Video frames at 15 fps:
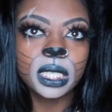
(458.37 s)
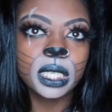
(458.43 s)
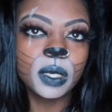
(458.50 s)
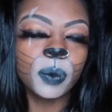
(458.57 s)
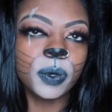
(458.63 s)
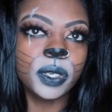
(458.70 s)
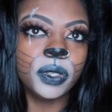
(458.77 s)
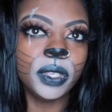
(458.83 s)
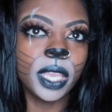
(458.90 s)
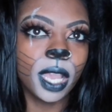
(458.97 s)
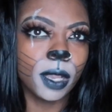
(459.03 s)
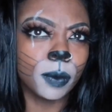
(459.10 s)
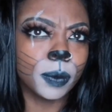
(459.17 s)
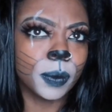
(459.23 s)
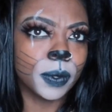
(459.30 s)
What do
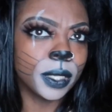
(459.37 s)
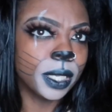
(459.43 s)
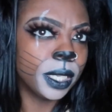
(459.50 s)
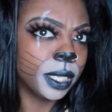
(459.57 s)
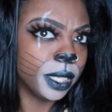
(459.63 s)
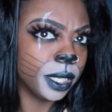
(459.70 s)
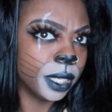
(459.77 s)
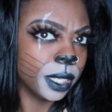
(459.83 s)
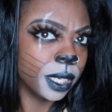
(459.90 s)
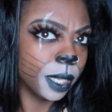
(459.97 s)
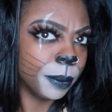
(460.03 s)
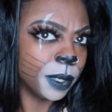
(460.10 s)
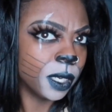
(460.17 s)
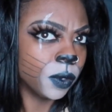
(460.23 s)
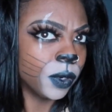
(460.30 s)
y'all think? Let
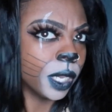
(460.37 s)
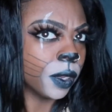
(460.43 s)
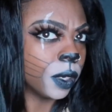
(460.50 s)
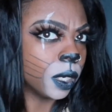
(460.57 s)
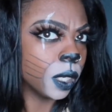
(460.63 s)
me know down in